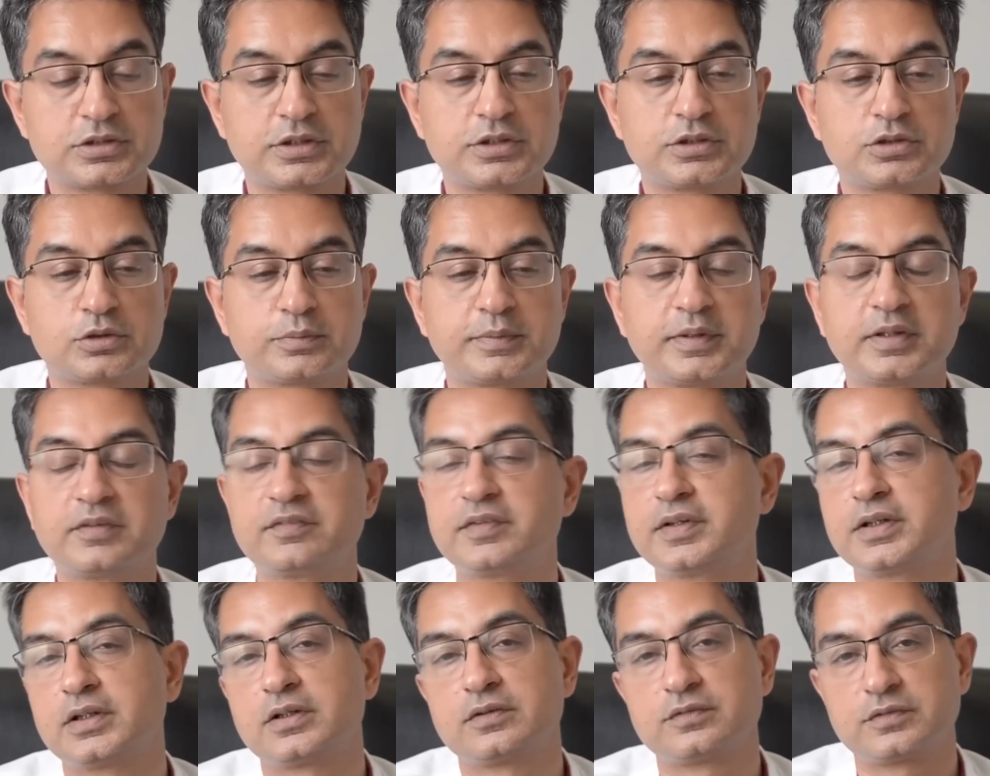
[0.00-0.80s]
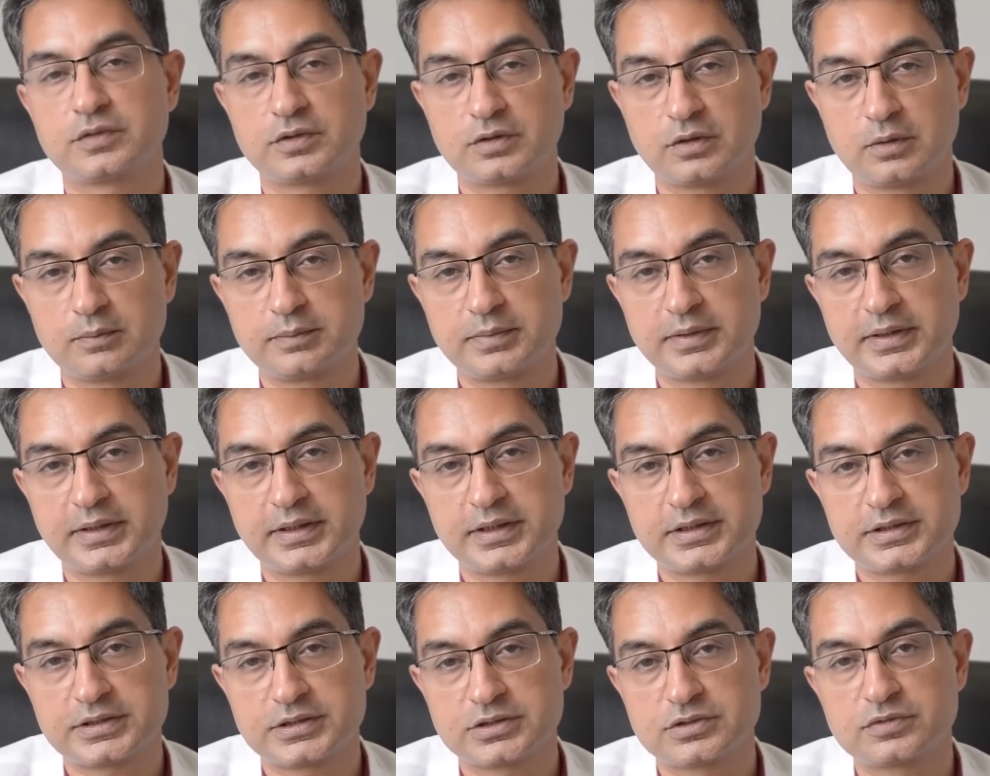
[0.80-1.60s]
need to be aware of the
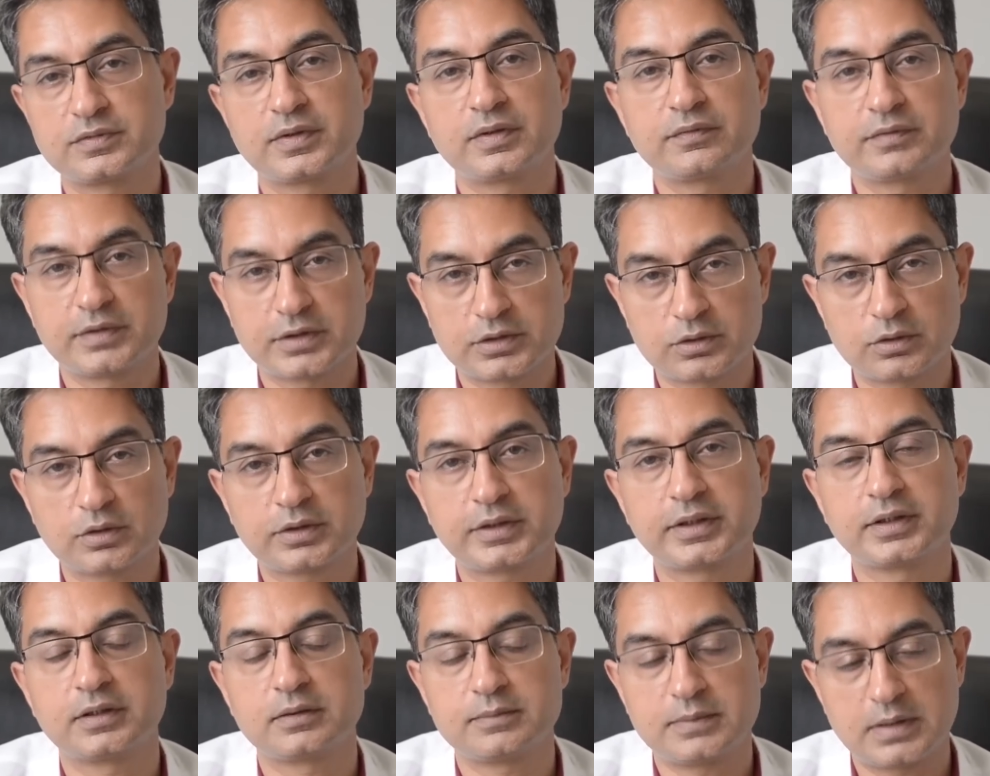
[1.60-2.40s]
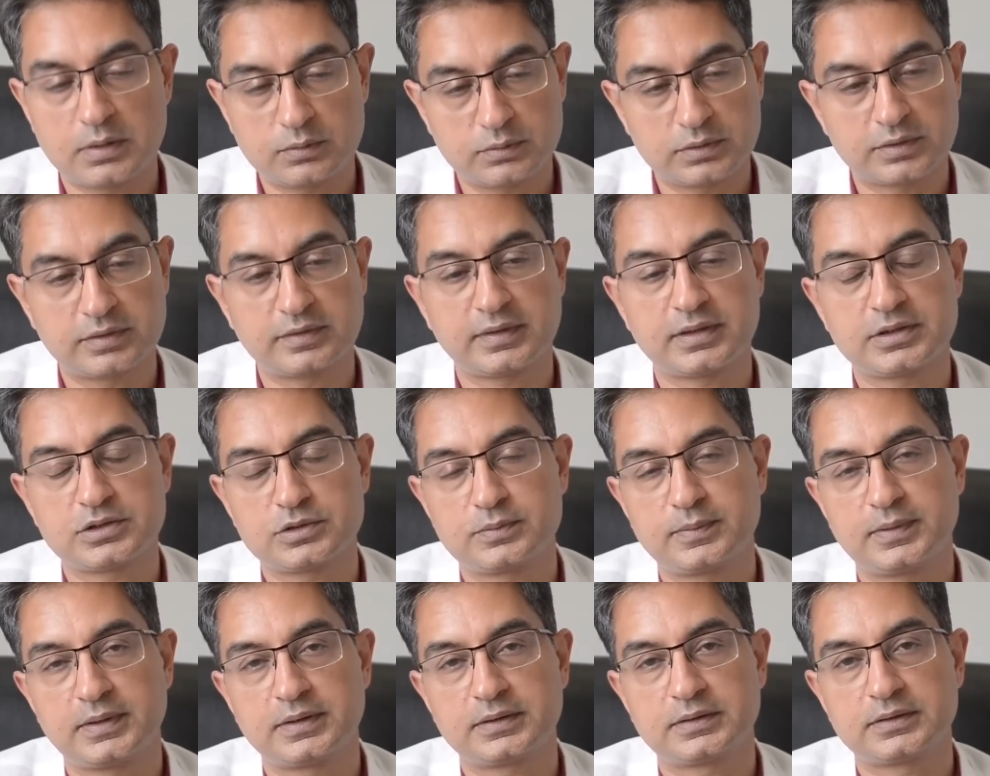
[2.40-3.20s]
complications when we're talking about a
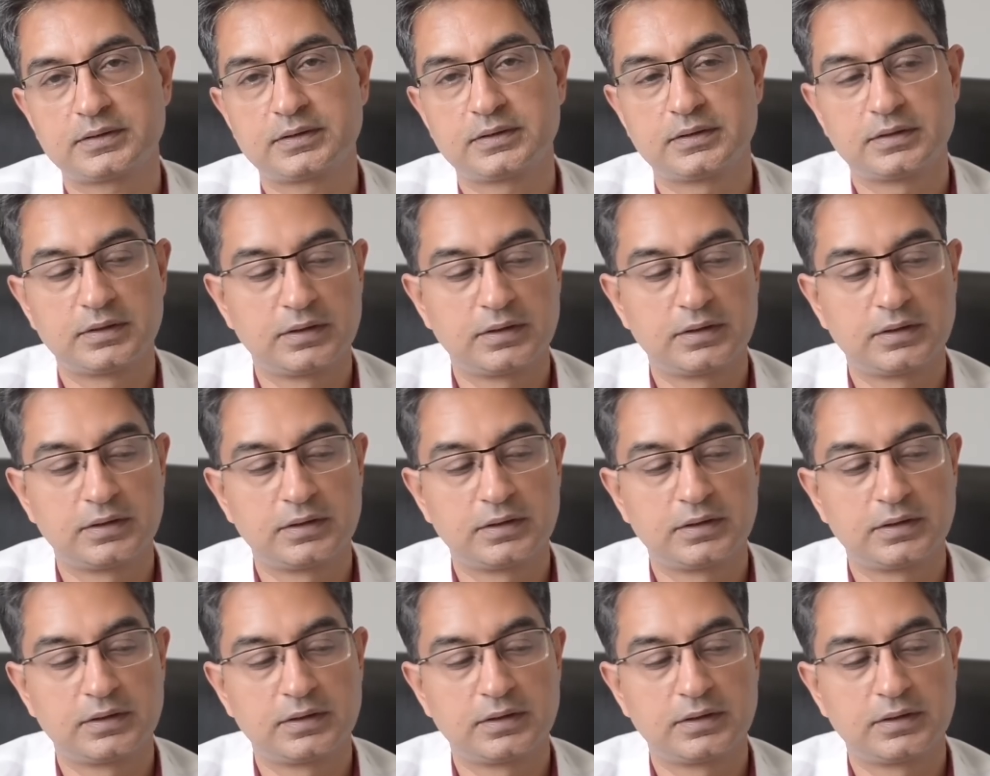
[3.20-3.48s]
transplant.